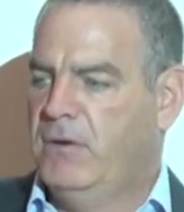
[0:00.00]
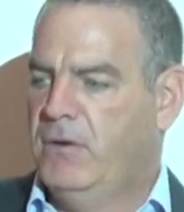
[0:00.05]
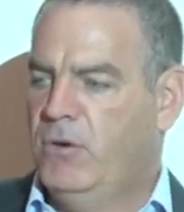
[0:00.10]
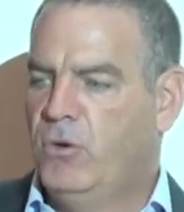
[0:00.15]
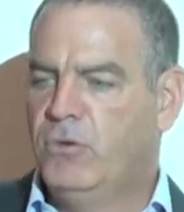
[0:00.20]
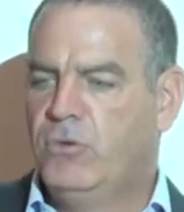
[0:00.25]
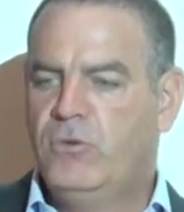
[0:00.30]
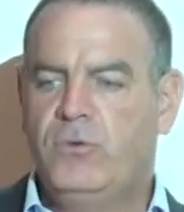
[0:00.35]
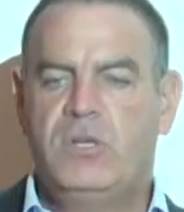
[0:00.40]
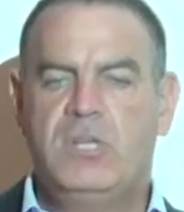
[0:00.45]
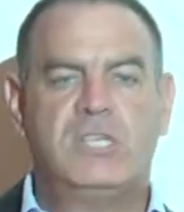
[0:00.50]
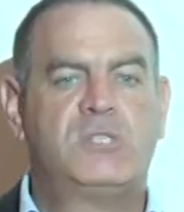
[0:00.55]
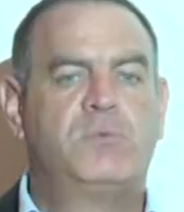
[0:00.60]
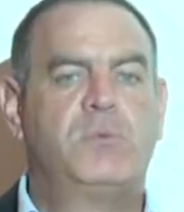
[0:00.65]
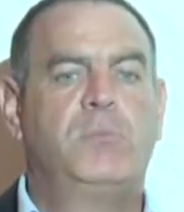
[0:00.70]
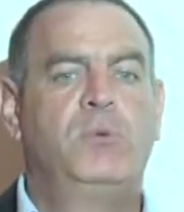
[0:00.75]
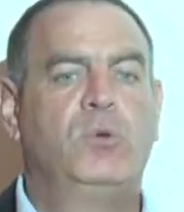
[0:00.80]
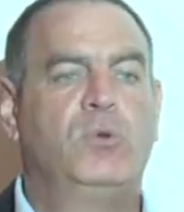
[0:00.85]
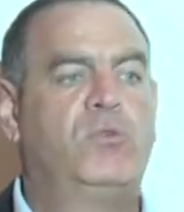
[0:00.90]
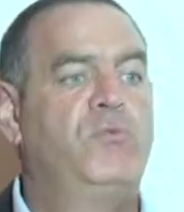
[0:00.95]
or to
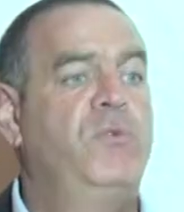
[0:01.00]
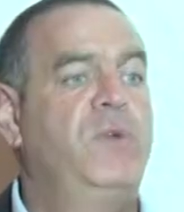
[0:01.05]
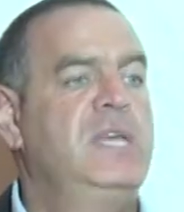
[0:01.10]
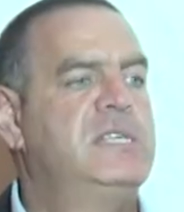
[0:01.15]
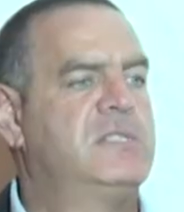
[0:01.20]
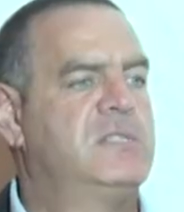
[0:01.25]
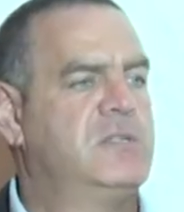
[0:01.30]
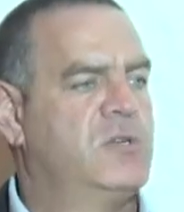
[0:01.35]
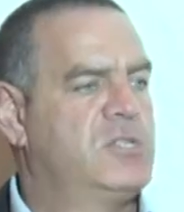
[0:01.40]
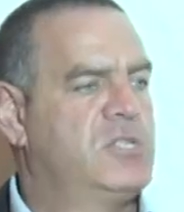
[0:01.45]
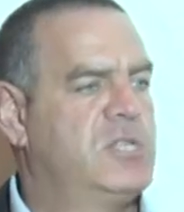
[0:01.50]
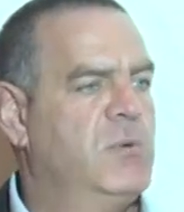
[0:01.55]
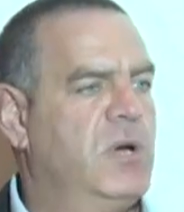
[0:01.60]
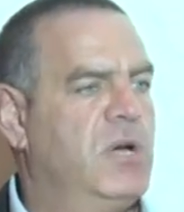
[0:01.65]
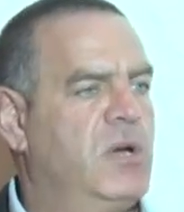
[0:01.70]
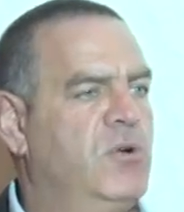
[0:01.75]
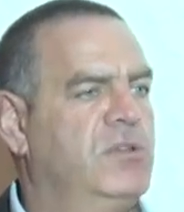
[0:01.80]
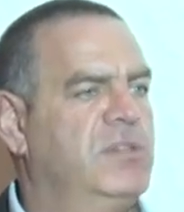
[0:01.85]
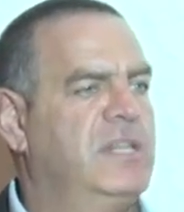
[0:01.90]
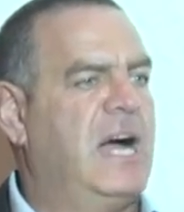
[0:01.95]
distribute research they were
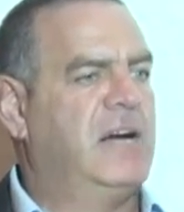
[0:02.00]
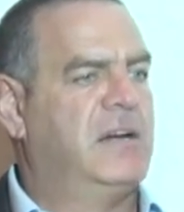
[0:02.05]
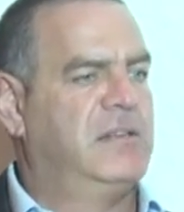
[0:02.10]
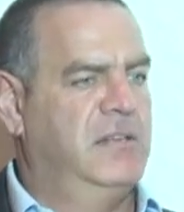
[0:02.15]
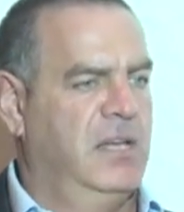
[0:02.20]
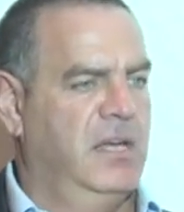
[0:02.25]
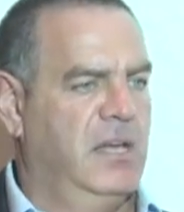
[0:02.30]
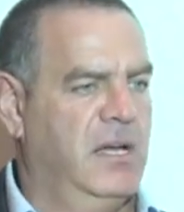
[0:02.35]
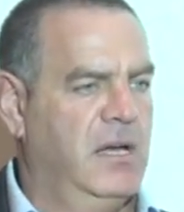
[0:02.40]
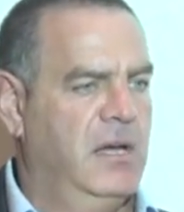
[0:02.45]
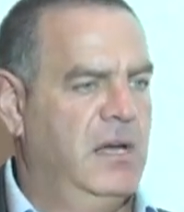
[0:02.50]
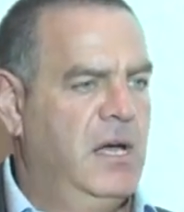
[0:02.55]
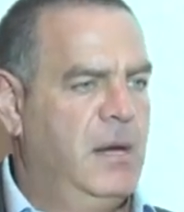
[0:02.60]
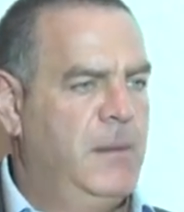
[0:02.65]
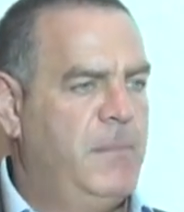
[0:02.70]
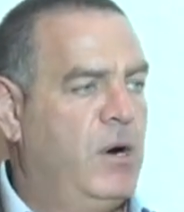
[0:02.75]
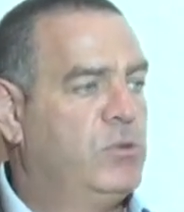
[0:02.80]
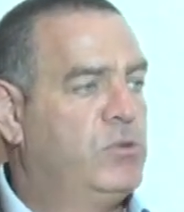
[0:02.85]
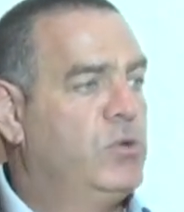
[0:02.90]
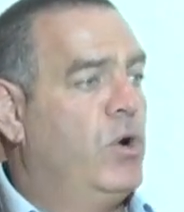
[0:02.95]
conducting
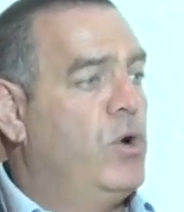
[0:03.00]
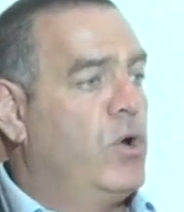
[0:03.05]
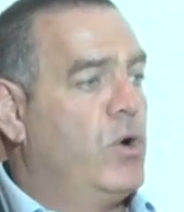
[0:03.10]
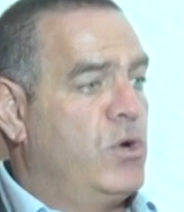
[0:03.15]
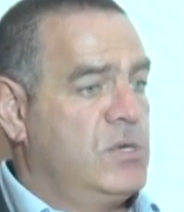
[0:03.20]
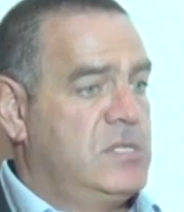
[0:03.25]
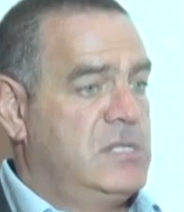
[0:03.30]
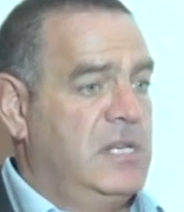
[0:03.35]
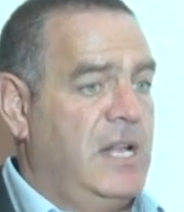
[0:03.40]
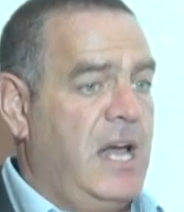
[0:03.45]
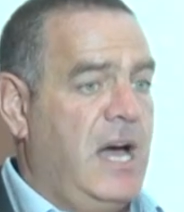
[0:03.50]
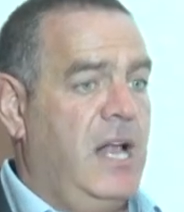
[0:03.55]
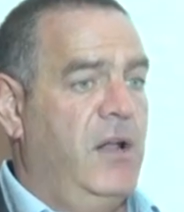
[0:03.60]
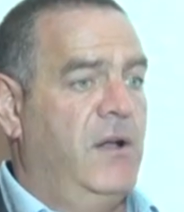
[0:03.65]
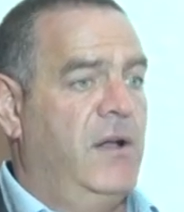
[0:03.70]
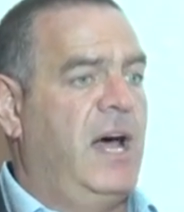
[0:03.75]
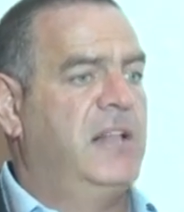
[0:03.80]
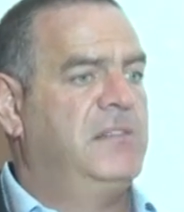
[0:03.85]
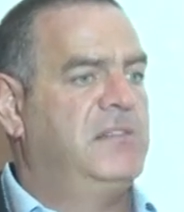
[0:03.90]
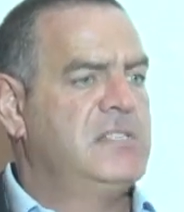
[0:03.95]
about Holocaust denial
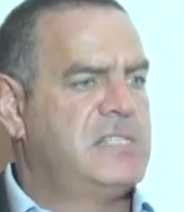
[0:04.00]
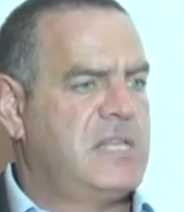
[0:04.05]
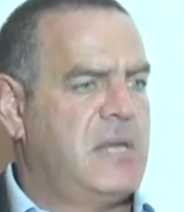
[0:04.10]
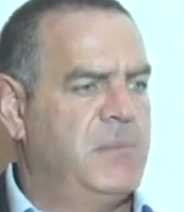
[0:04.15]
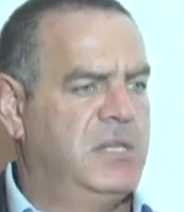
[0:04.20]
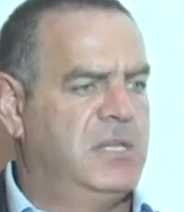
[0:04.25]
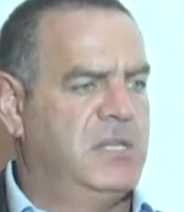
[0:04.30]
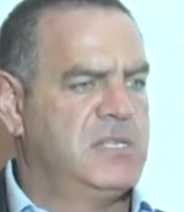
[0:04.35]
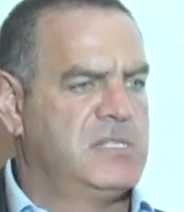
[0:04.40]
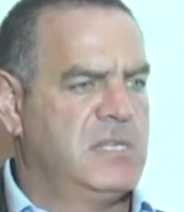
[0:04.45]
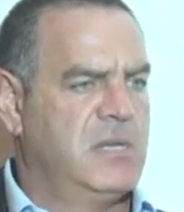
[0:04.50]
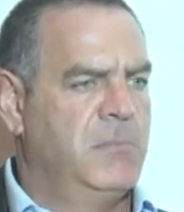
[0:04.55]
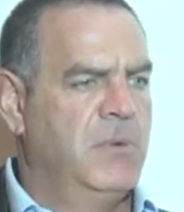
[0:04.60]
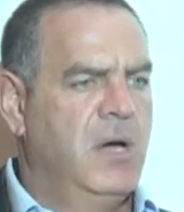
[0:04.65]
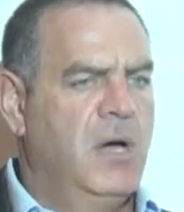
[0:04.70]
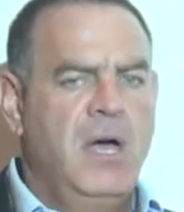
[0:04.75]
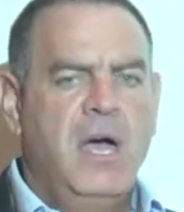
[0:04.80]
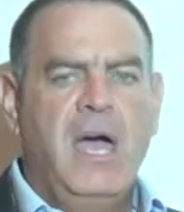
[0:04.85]
and anti-Semitism,